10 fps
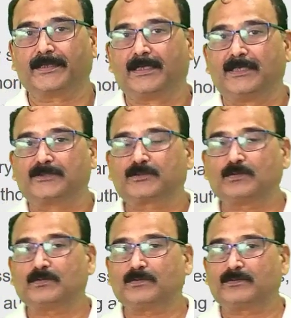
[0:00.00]

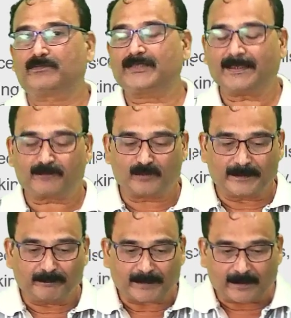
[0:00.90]
so we have to
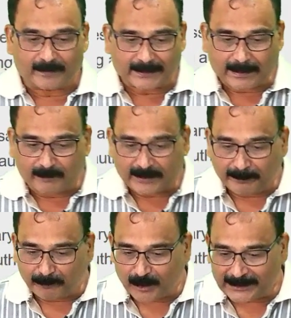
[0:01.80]
empower our
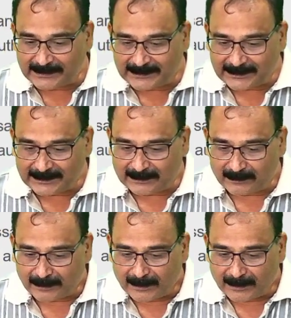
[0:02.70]
employees